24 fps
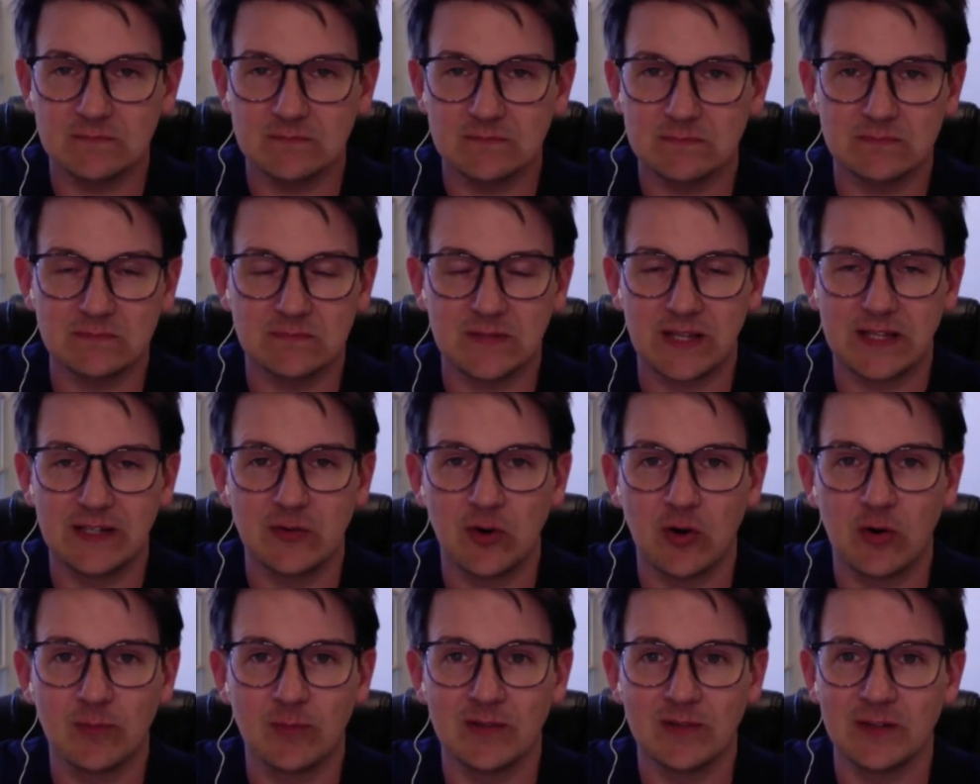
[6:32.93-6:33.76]
they
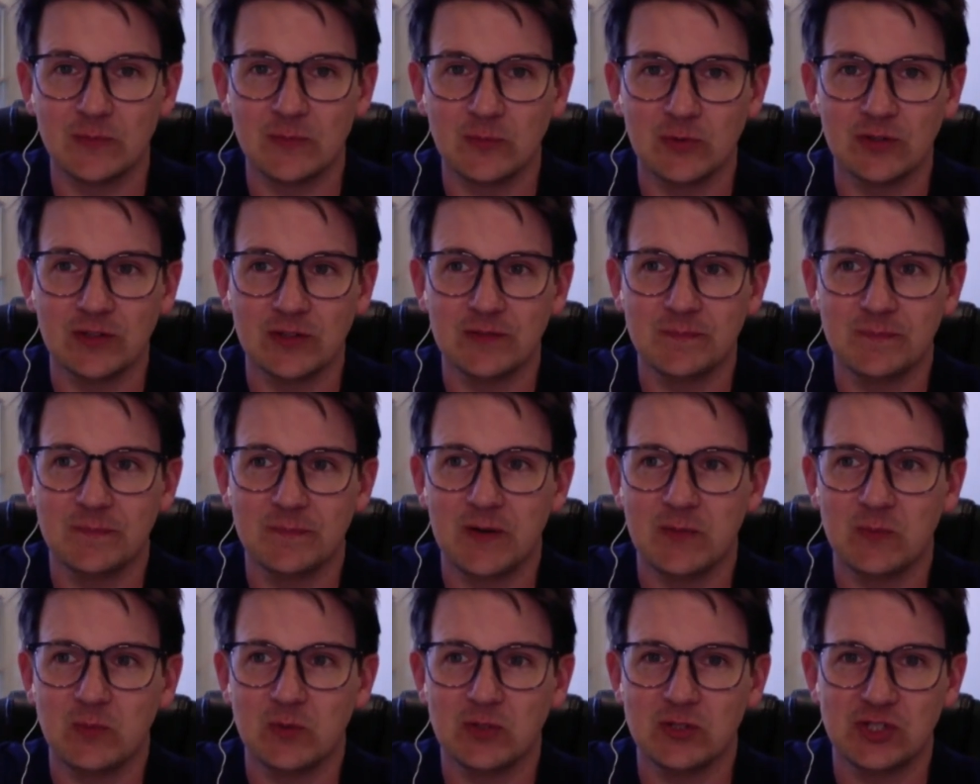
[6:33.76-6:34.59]
normally would,
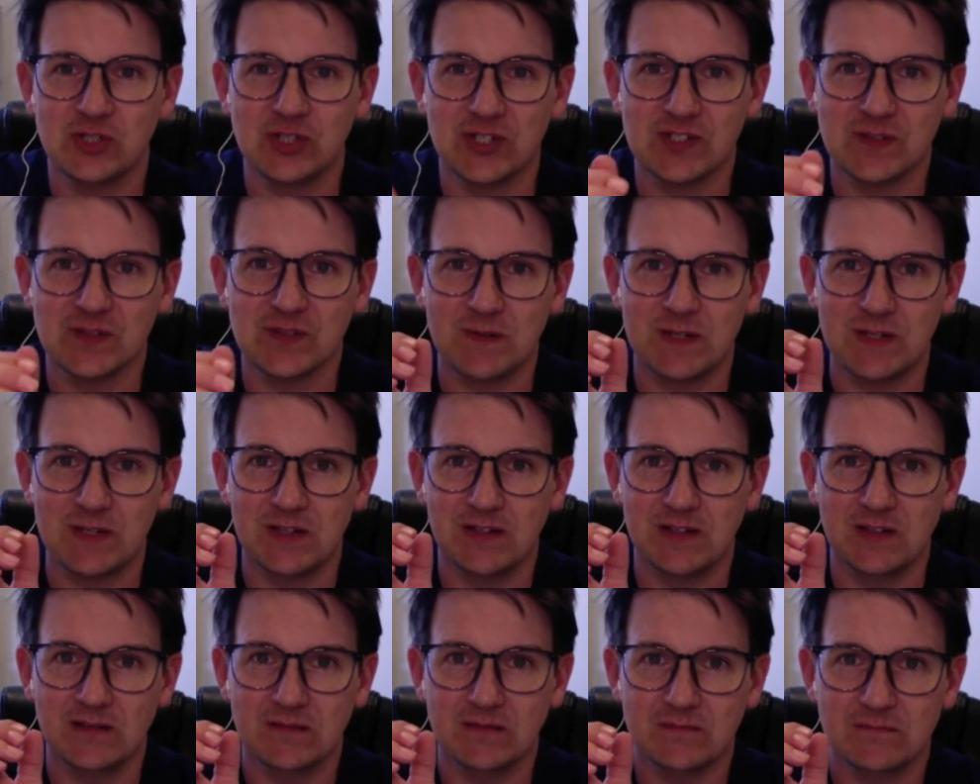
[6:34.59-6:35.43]
but we'll just
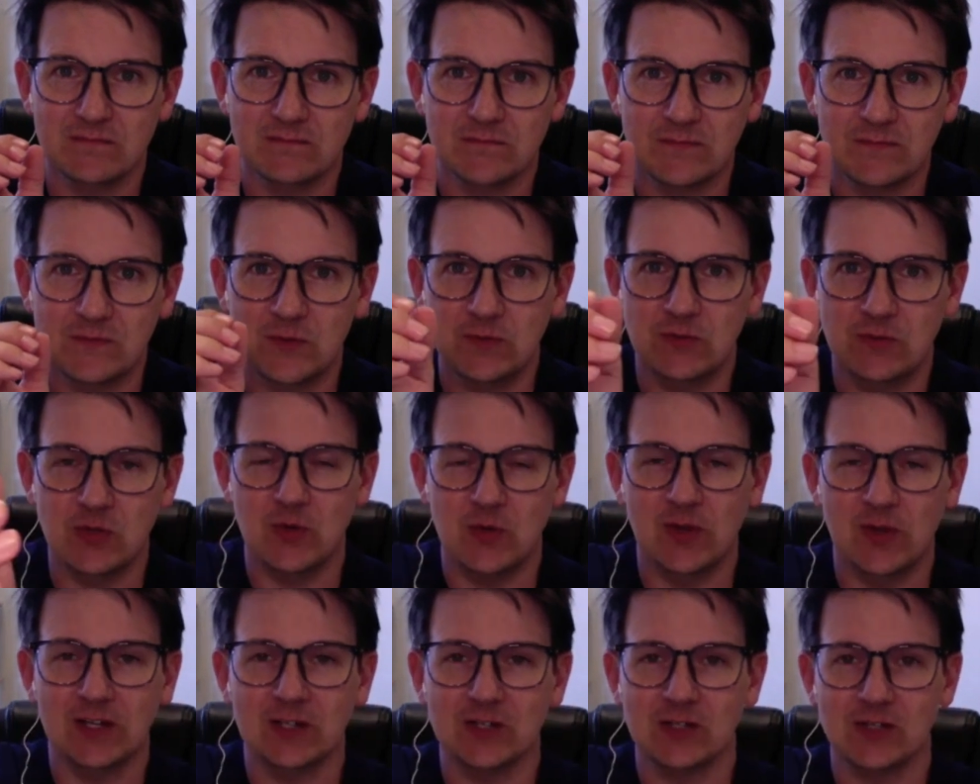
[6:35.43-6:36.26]
be
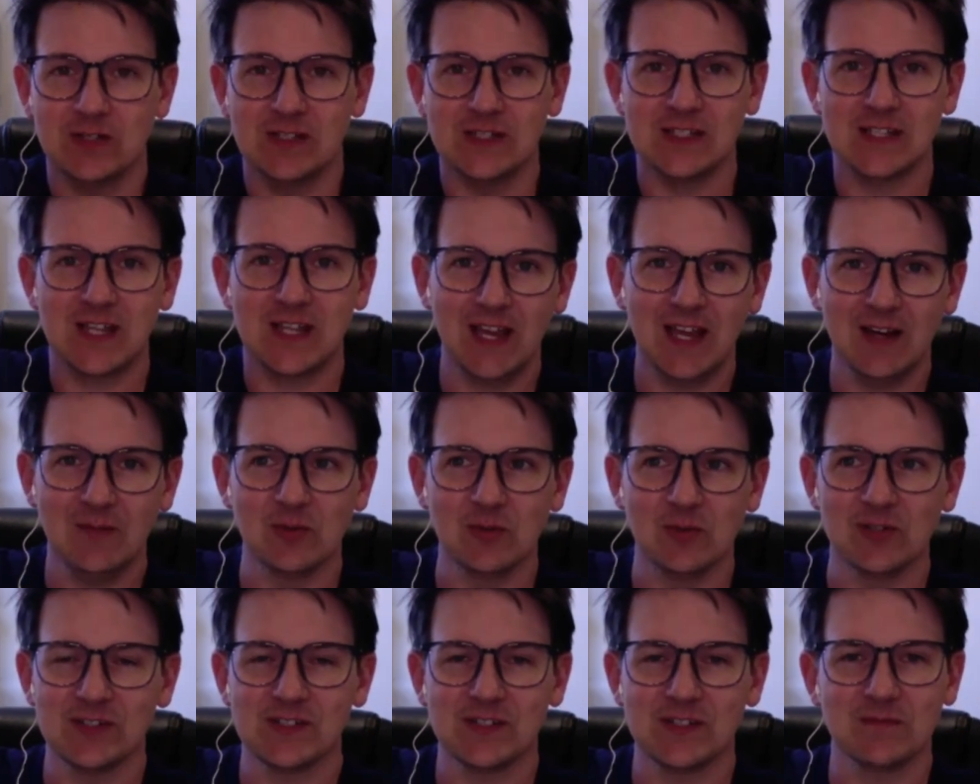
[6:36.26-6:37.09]
doing it to these
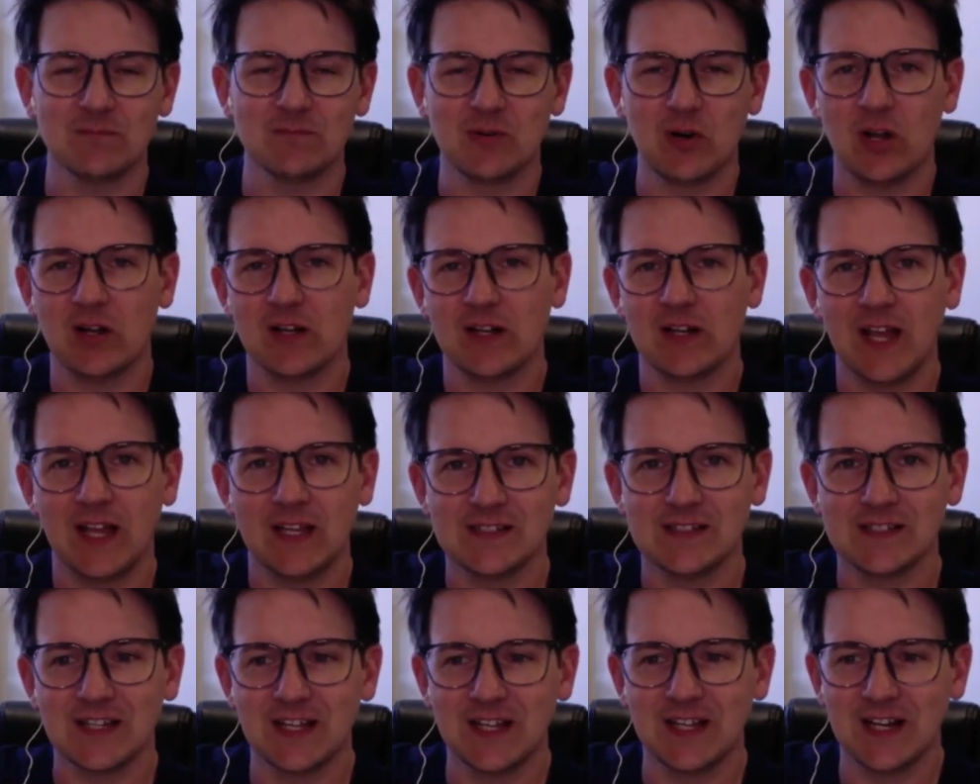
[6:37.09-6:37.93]
cameras and
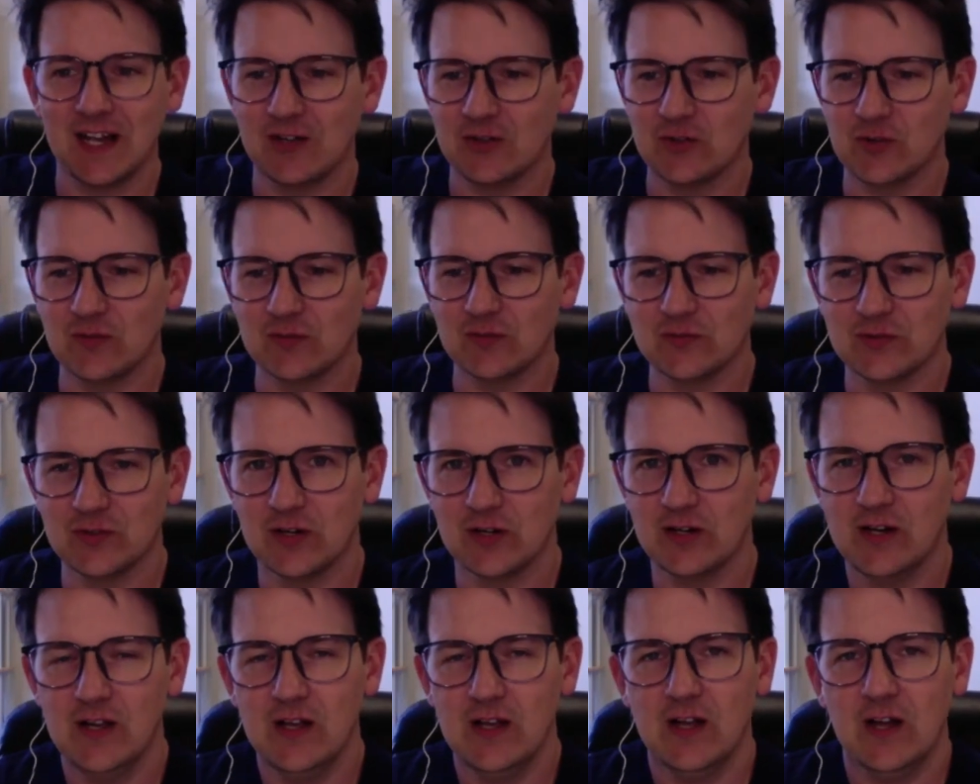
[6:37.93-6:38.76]
broadcasting it out
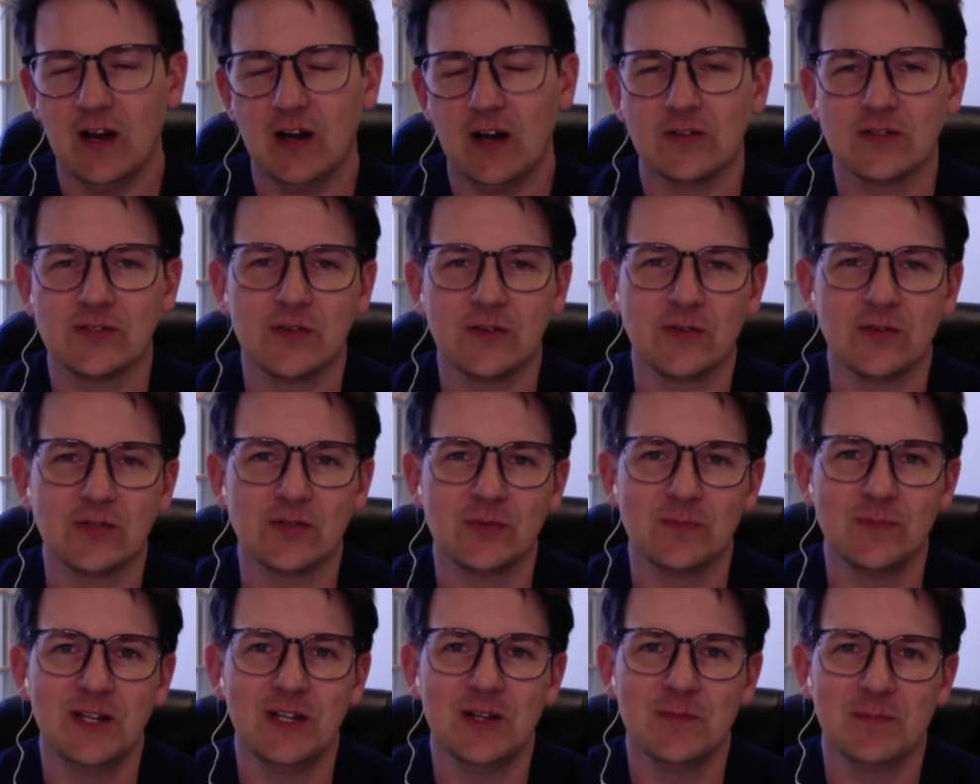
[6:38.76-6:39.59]
over our social
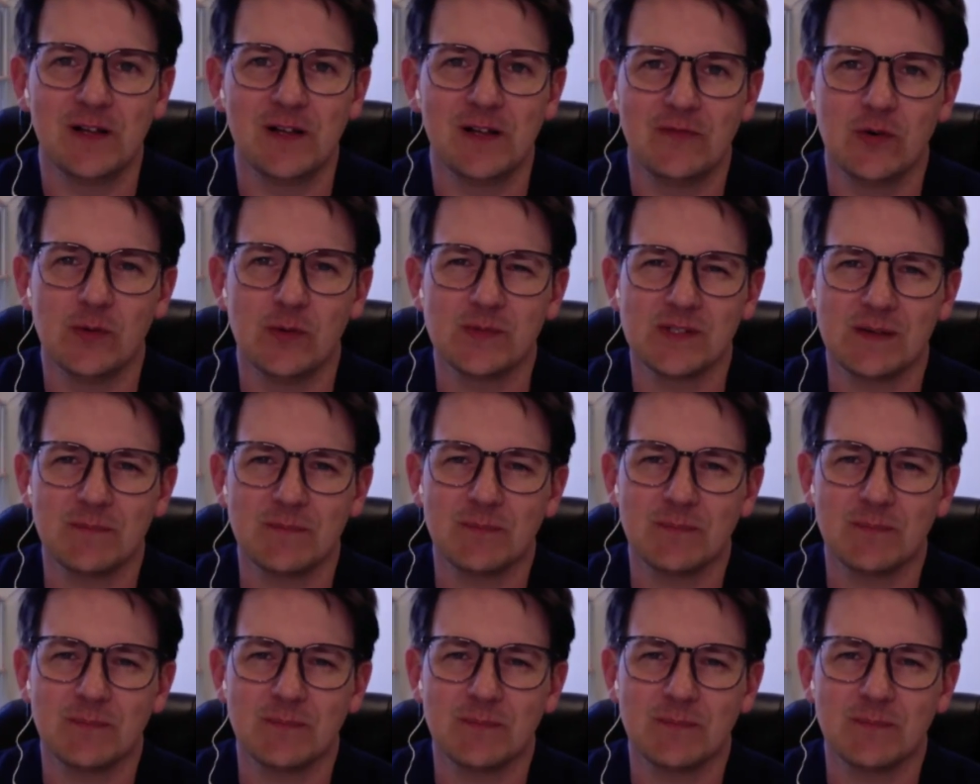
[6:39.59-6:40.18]
media platforms,